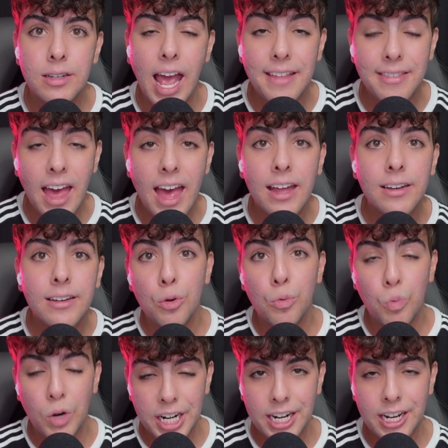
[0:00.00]
And then
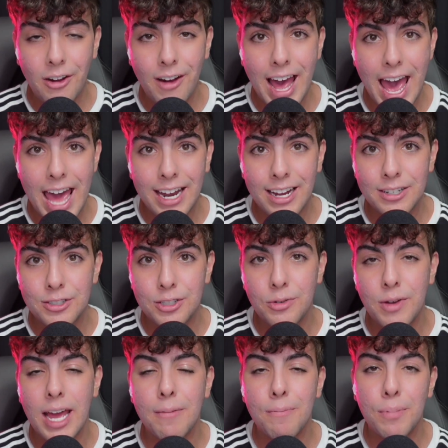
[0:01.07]
we're going to go ahead and
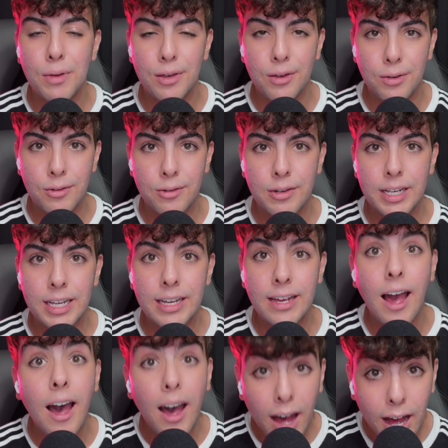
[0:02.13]
do a beauty
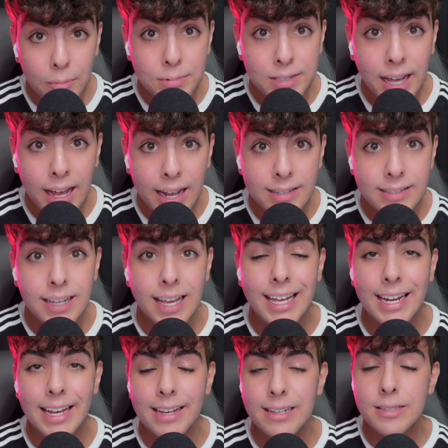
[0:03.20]
update.
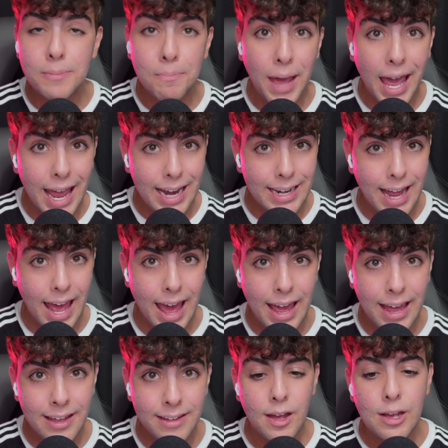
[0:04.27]
It is
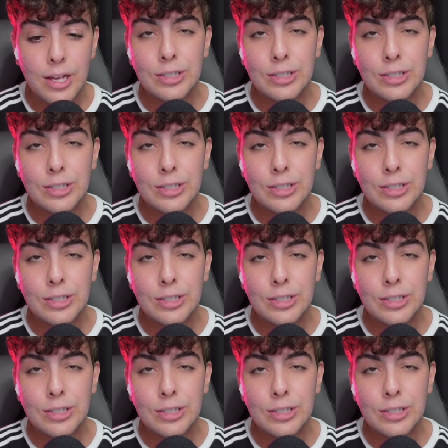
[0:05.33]
payday.